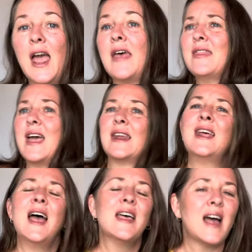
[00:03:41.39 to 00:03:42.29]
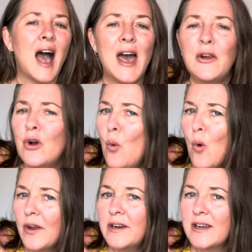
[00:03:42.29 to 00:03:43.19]
And then I don't know
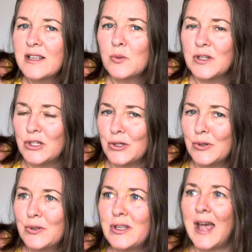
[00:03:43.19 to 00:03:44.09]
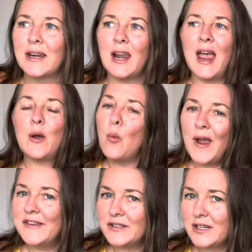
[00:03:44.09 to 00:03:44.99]
what it is with dudes and like
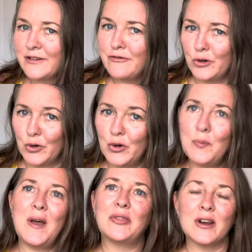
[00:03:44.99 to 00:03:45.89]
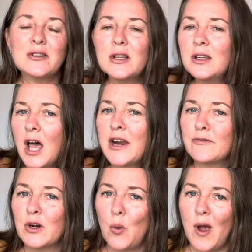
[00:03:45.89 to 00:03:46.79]
wasting food, but there's a lot of
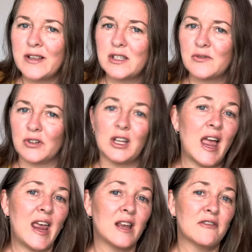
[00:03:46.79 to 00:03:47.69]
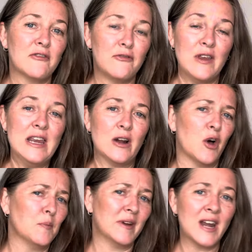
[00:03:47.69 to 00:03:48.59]
requests for like feet
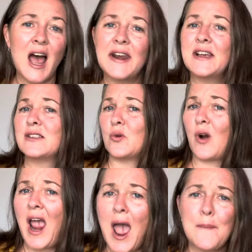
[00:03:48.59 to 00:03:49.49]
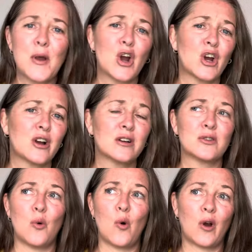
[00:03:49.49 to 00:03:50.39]
on bananas or hamburgers
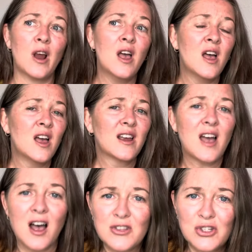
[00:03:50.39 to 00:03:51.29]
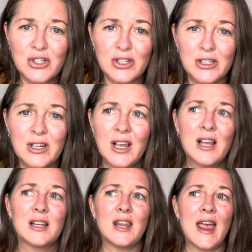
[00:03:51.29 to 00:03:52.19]
or custard.
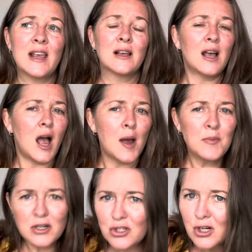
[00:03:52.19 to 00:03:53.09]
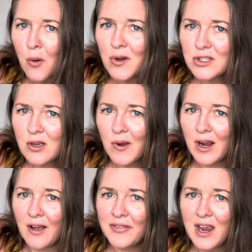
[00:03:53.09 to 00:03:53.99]
Like, I'm not sure what's going
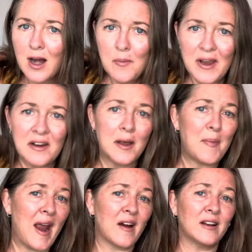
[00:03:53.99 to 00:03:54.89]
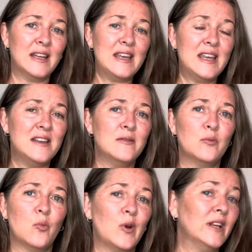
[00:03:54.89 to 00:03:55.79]
on there, but apparently
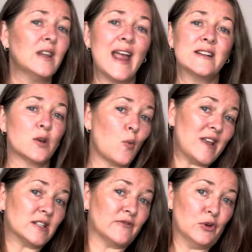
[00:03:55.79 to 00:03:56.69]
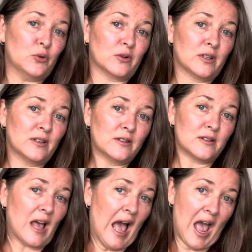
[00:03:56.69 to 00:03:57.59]
we like to waste food.
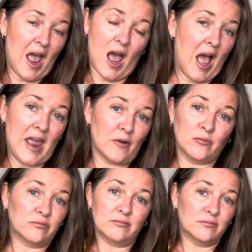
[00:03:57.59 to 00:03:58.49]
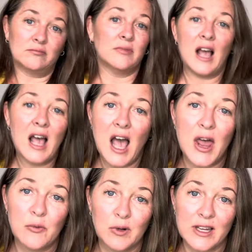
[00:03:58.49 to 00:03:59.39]
I, I don't I
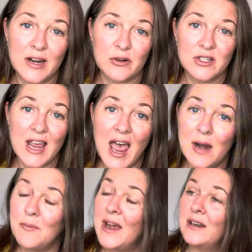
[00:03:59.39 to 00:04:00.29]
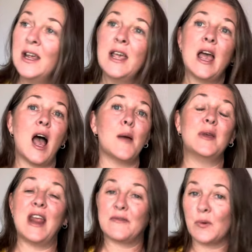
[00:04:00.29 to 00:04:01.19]
don't really understand, but I
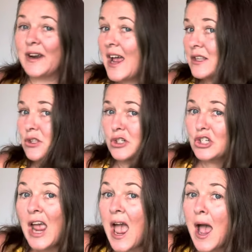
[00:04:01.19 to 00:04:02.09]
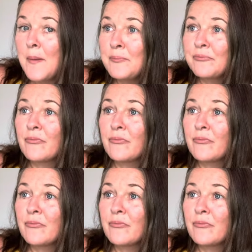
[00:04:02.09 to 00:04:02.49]
mean, everyone has jam.